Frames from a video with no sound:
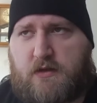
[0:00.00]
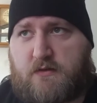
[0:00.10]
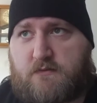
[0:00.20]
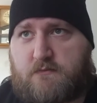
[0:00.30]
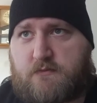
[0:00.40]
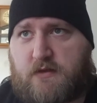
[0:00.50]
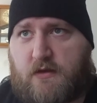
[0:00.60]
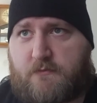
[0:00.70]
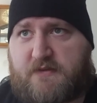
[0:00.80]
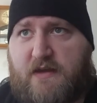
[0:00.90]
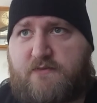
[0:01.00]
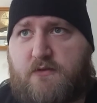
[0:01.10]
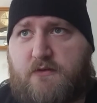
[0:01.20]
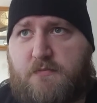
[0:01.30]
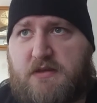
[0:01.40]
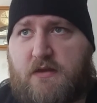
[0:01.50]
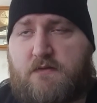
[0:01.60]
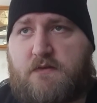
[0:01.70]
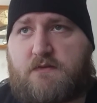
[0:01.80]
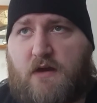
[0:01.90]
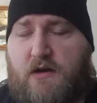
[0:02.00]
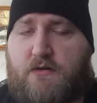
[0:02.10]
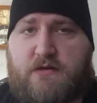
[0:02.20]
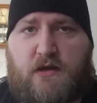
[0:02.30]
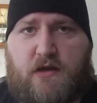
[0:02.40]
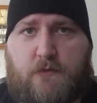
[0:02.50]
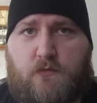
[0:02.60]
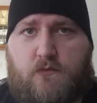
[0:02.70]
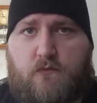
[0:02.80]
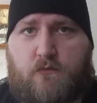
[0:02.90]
It comes after us because it's our time.